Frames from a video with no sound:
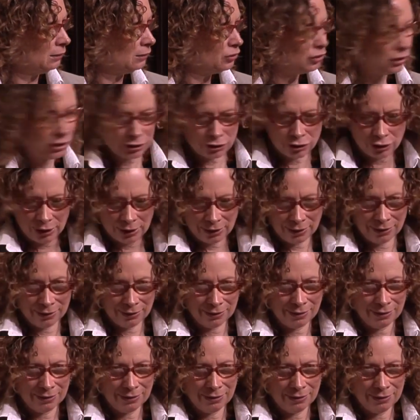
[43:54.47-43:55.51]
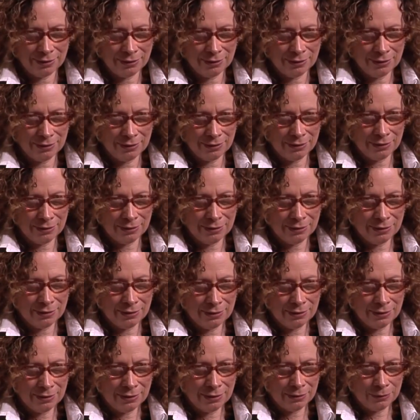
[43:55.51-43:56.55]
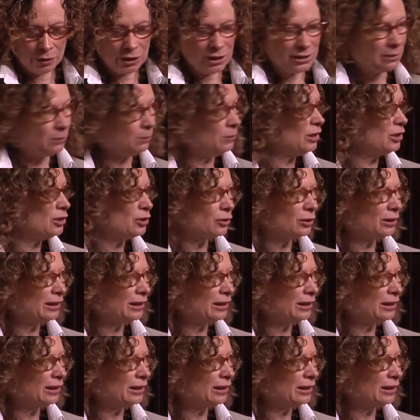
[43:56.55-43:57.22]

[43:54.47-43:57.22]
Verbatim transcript: just checking. Because it means you're